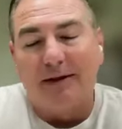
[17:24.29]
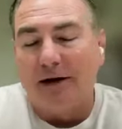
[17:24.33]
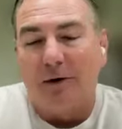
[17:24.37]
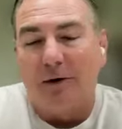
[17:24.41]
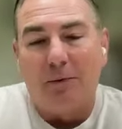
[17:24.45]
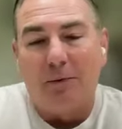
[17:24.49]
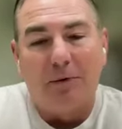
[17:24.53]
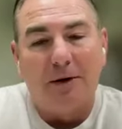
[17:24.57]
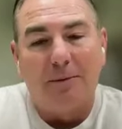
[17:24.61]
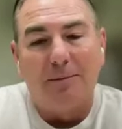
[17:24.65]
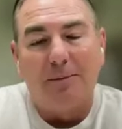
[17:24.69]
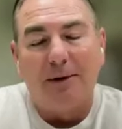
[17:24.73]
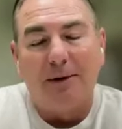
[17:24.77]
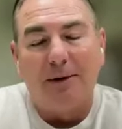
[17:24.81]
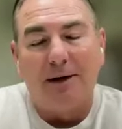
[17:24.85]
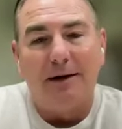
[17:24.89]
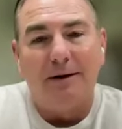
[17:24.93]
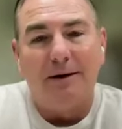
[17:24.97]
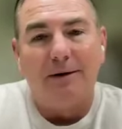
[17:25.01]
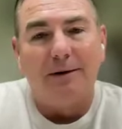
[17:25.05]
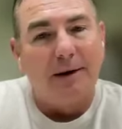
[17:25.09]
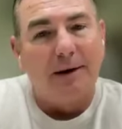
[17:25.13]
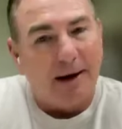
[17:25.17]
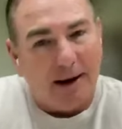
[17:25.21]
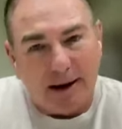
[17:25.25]
And if they don't want to
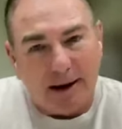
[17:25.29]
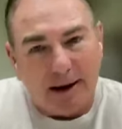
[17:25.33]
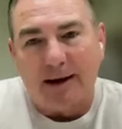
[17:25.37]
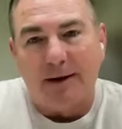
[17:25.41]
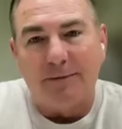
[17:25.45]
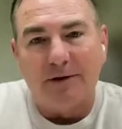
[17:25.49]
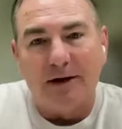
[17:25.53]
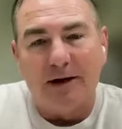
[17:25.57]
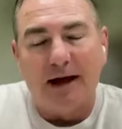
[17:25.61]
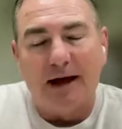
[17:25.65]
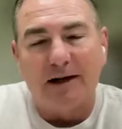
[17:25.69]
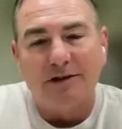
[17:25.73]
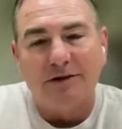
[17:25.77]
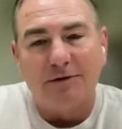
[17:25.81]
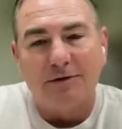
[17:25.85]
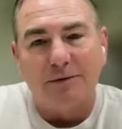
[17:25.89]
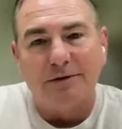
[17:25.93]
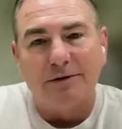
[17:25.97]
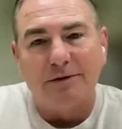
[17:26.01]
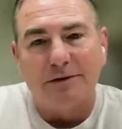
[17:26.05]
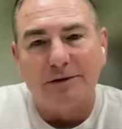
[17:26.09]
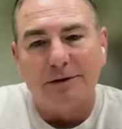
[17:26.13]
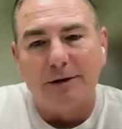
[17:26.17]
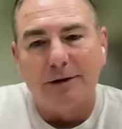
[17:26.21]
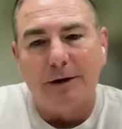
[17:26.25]
be here, you got to get the
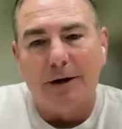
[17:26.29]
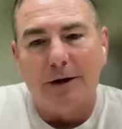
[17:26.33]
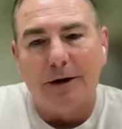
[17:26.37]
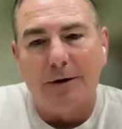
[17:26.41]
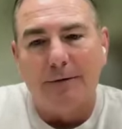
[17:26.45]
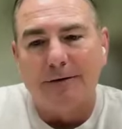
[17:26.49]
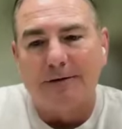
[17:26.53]
next ones.